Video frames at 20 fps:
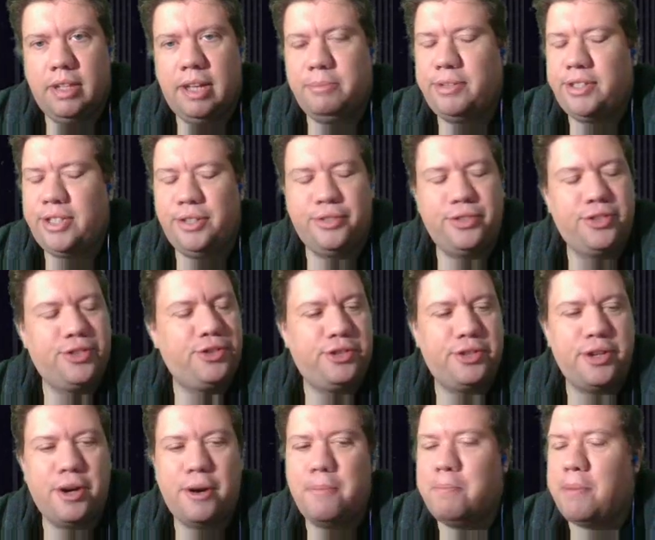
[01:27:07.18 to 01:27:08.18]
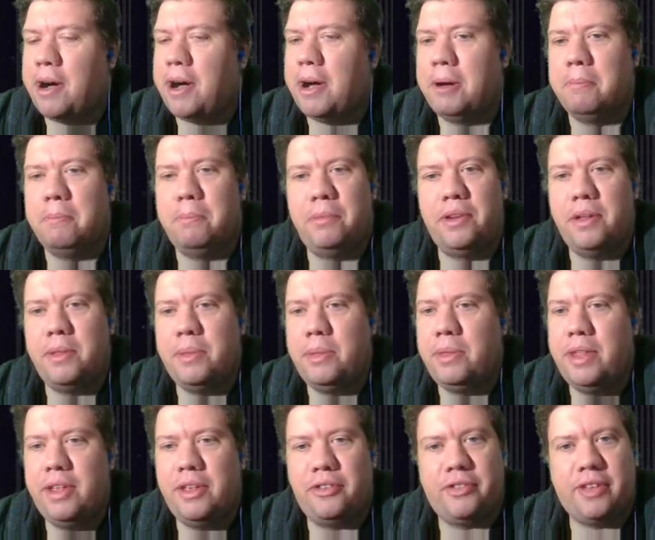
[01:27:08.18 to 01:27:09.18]
I'm still so bummed
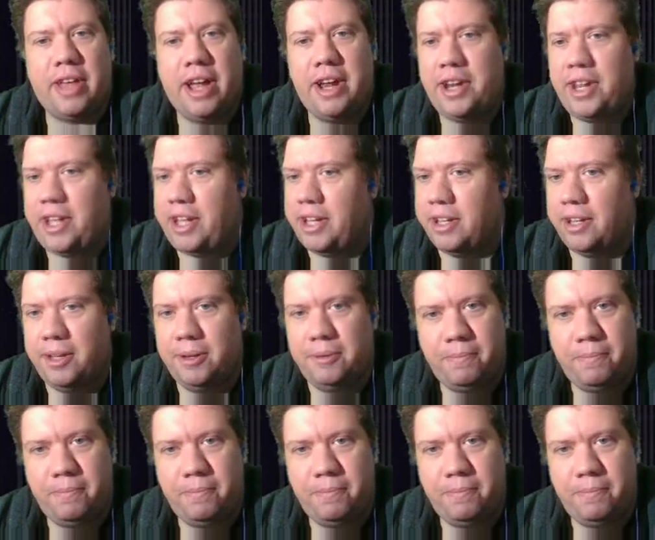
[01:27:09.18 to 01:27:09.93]
that this idea